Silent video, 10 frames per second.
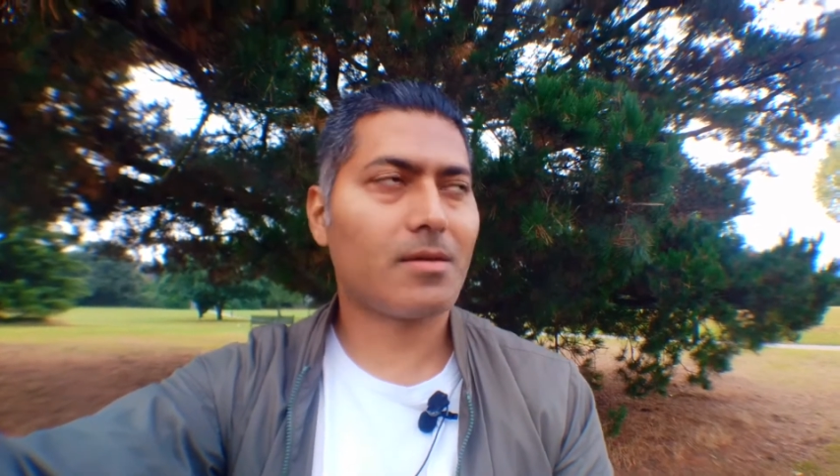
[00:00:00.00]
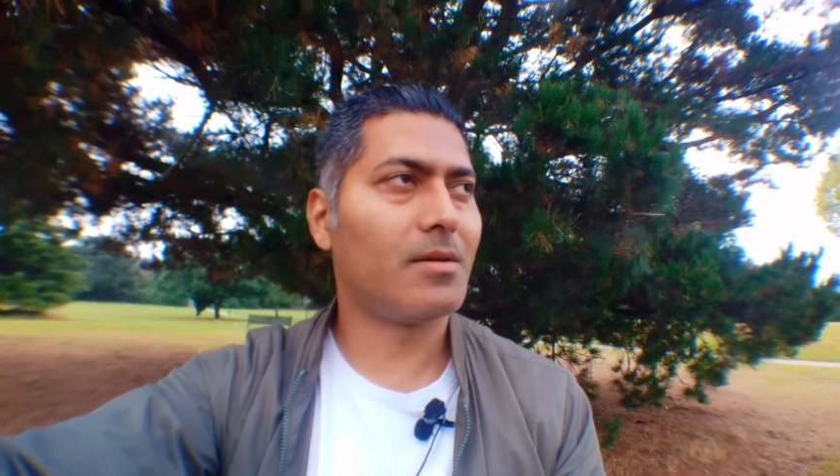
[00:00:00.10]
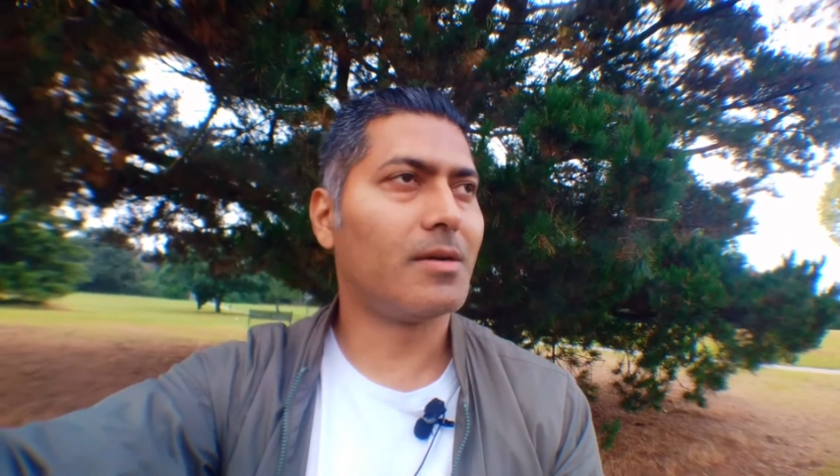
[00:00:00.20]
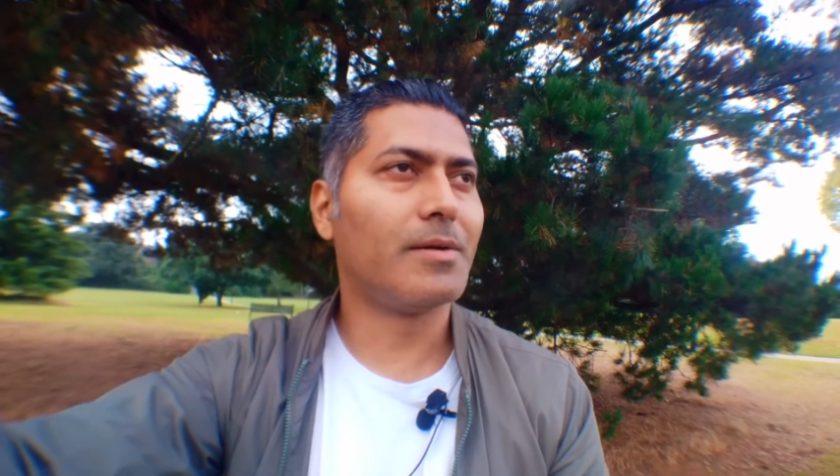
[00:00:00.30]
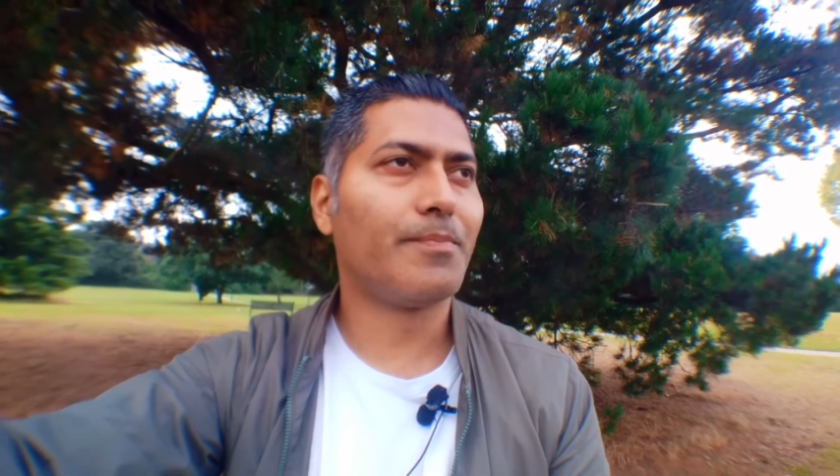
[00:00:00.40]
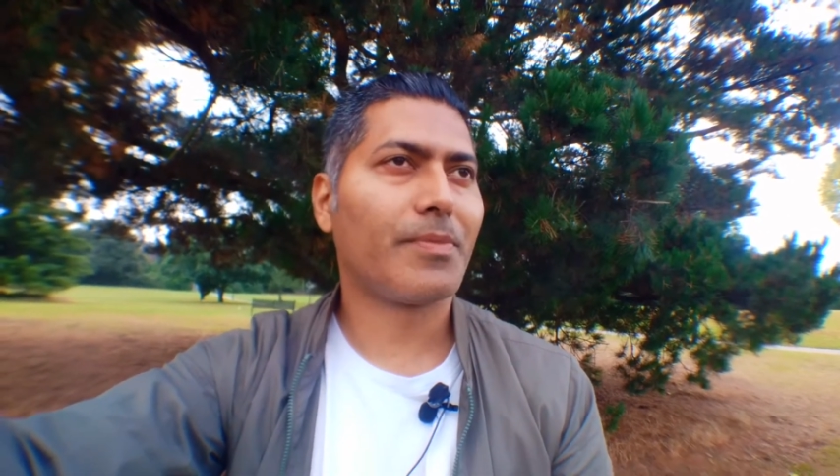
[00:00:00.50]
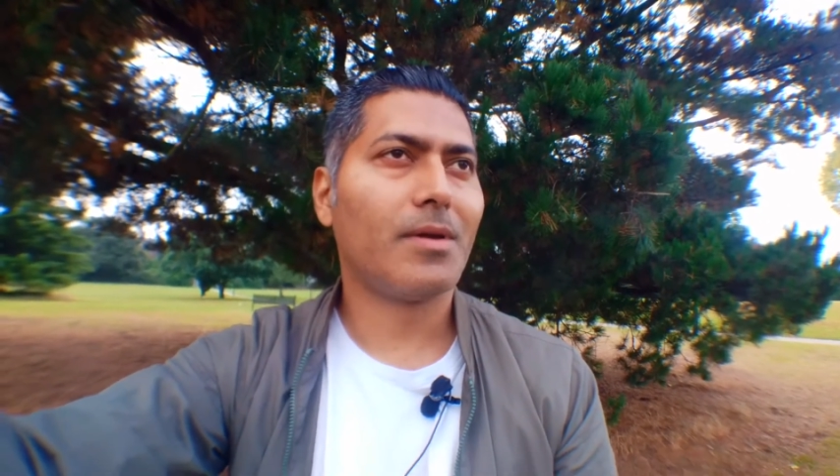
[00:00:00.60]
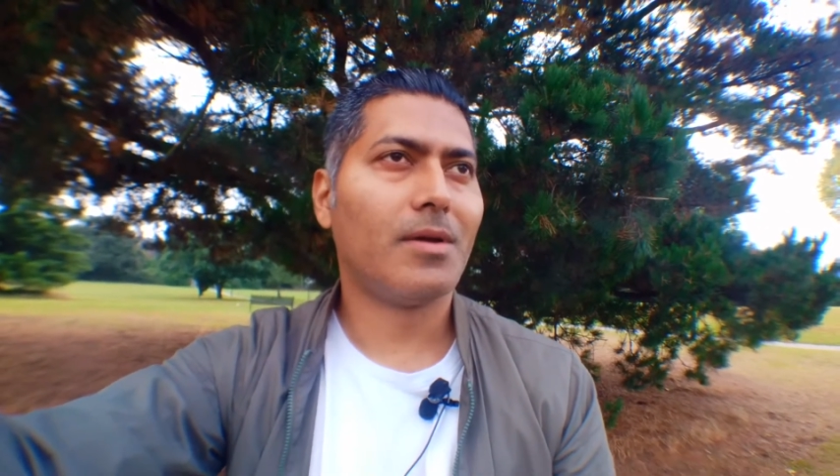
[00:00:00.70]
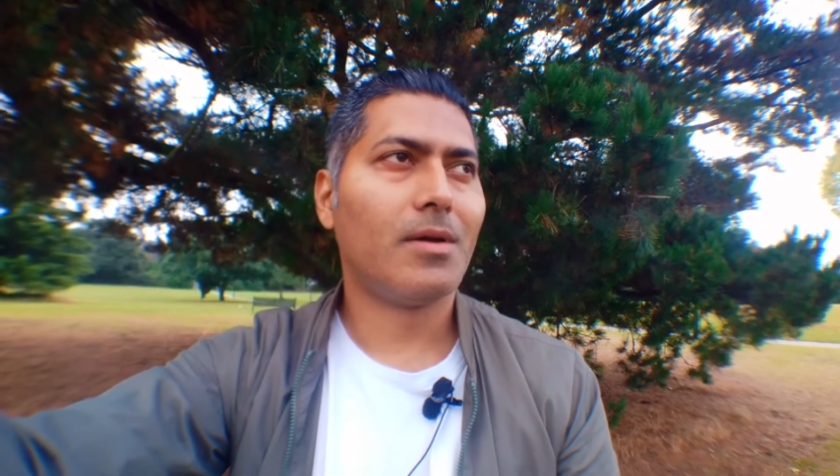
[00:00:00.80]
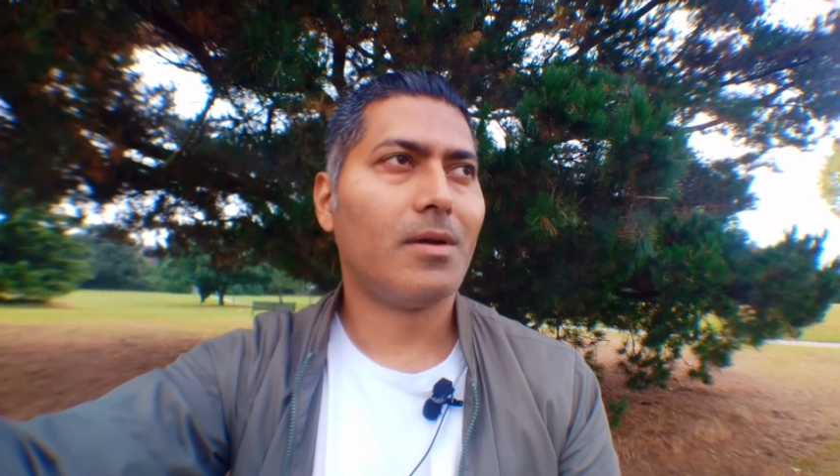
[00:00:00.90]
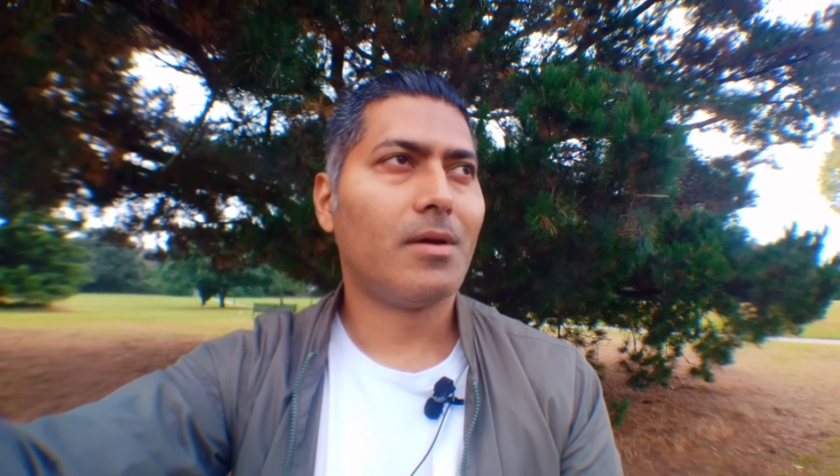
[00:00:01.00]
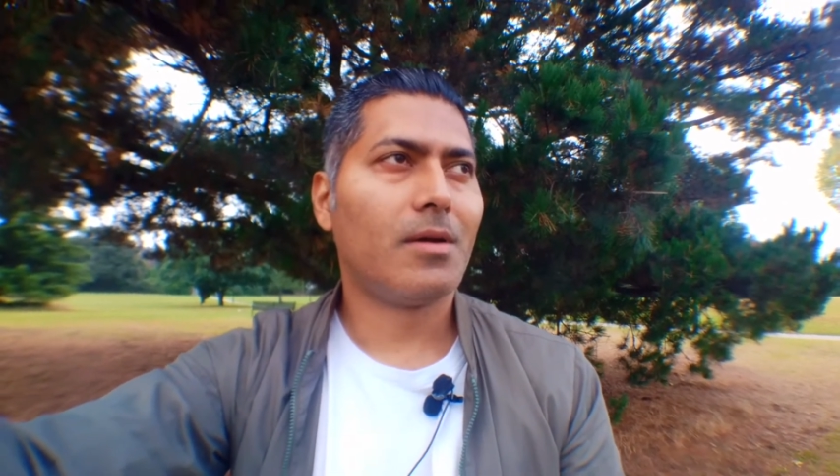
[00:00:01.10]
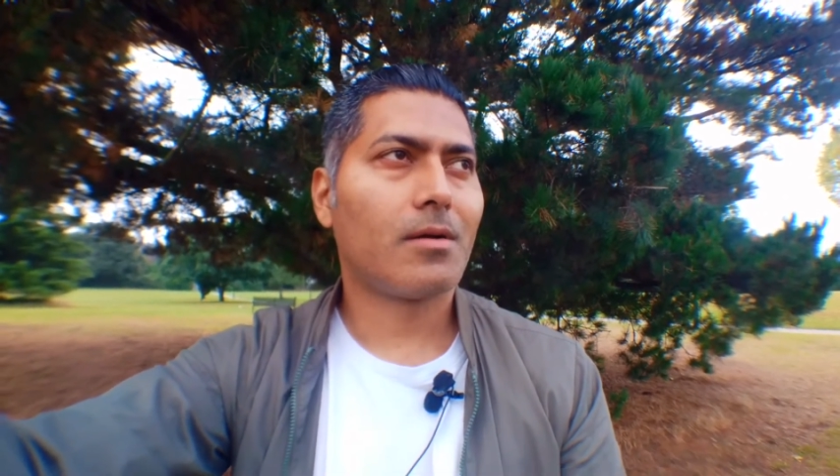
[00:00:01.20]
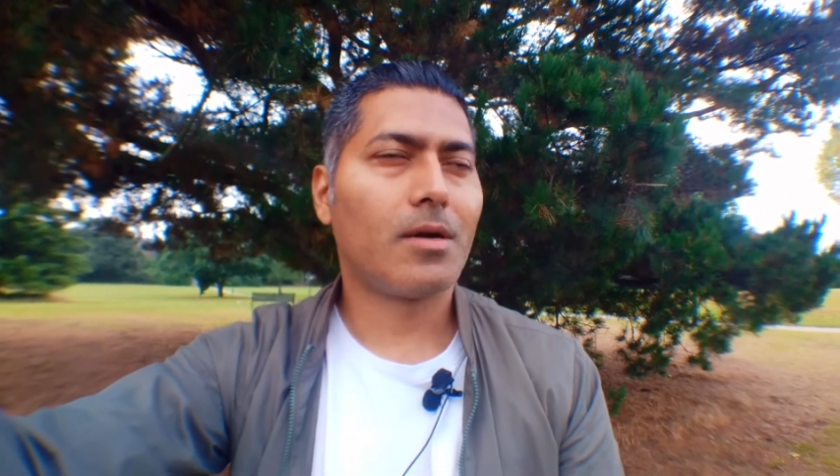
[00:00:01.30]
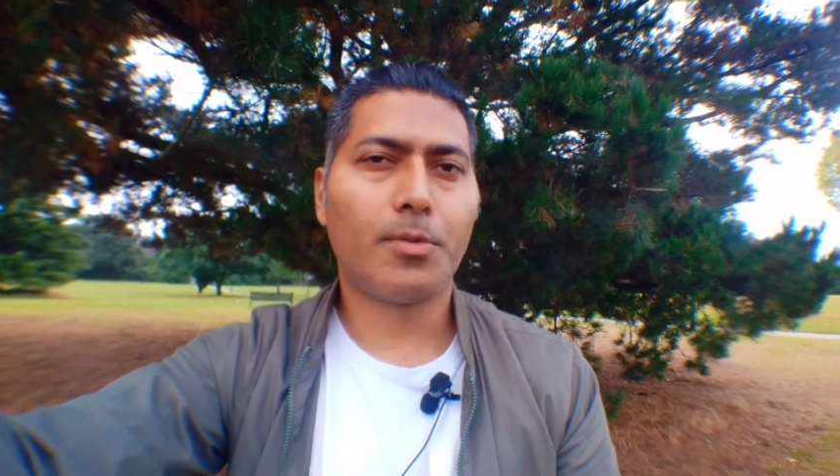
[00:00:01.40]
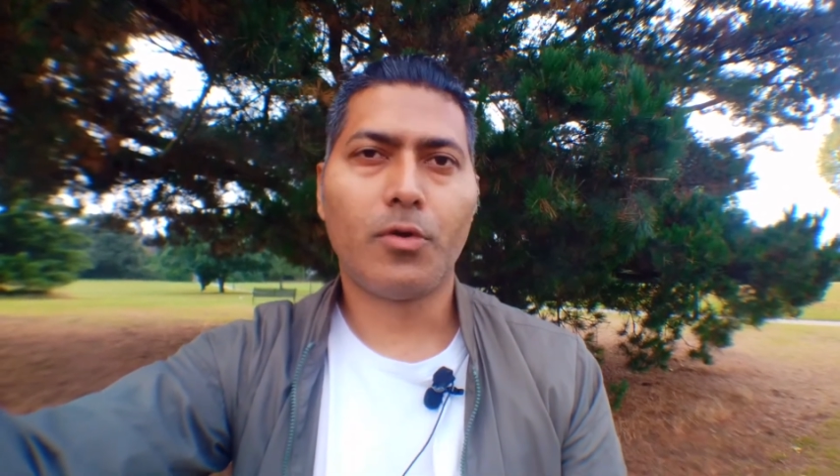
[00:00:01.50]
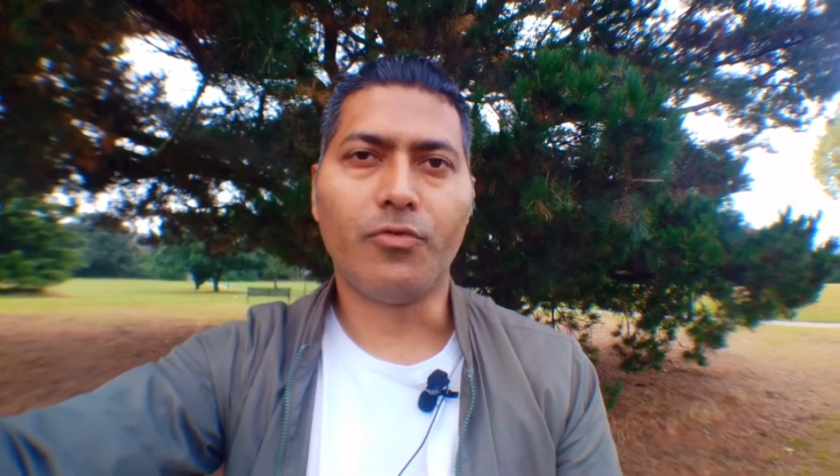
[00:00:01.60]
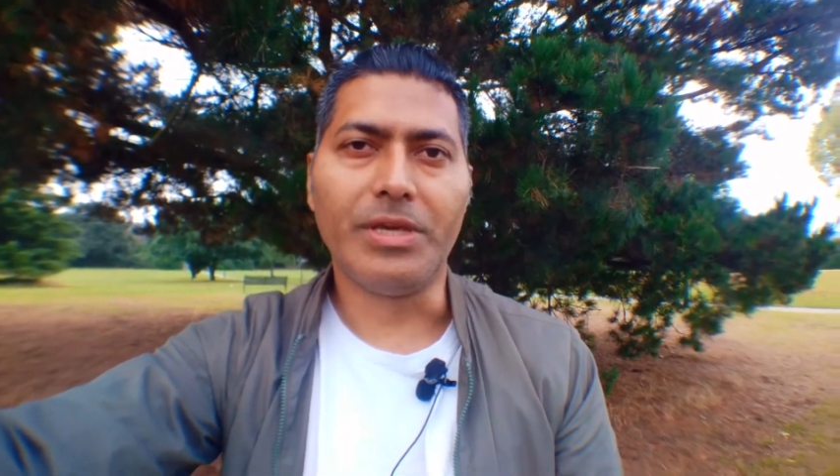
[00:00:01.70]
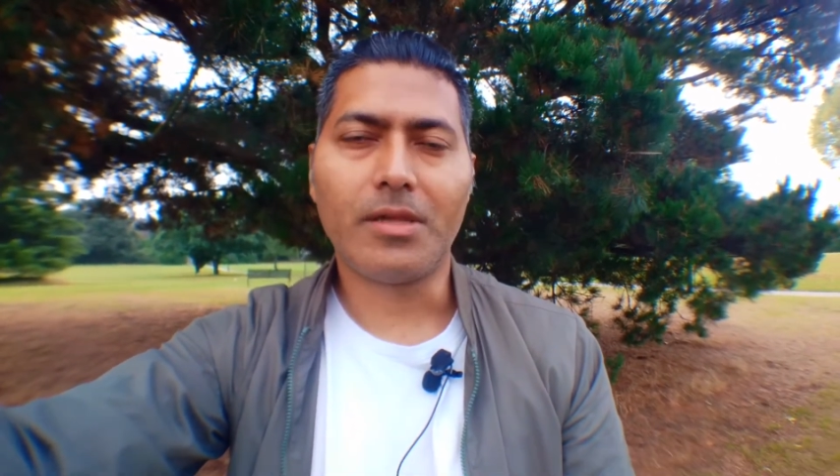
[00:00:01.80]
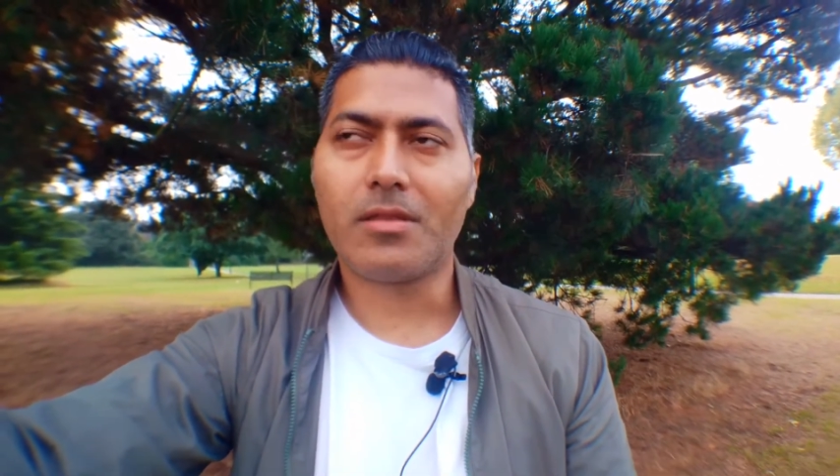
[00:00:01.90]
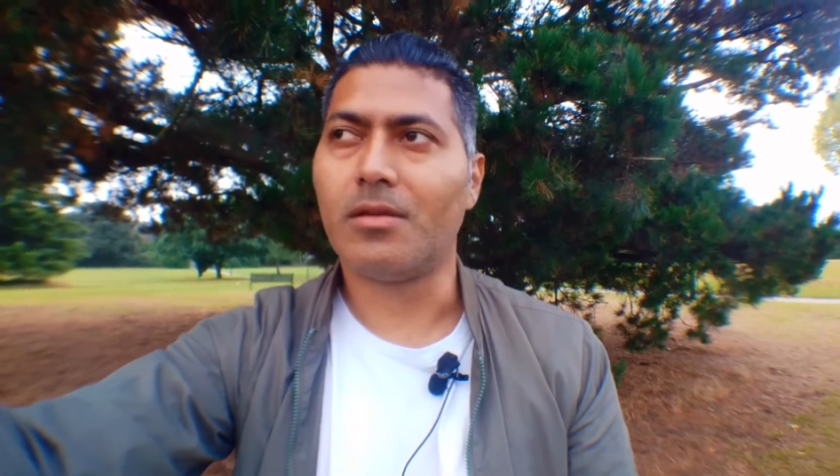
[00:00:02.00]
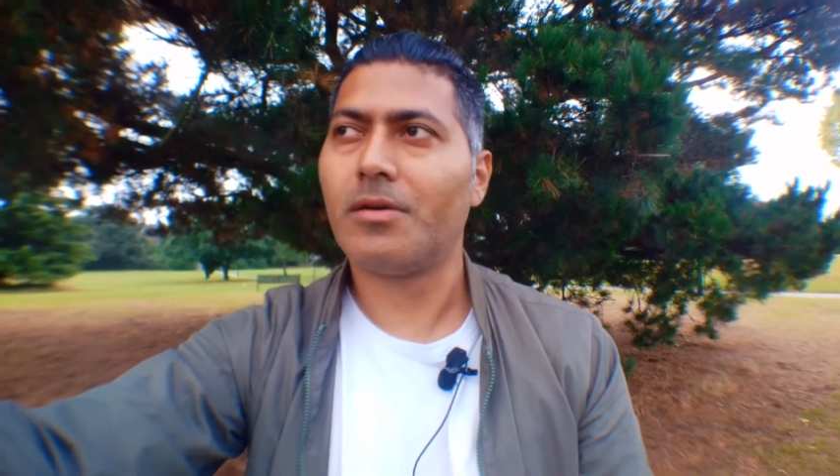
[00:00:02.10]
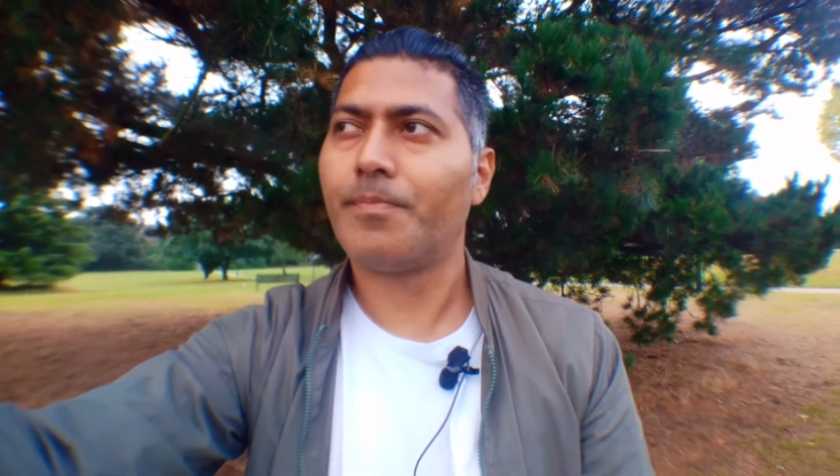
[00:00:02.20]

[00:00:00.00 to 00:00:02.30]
couple of weeks,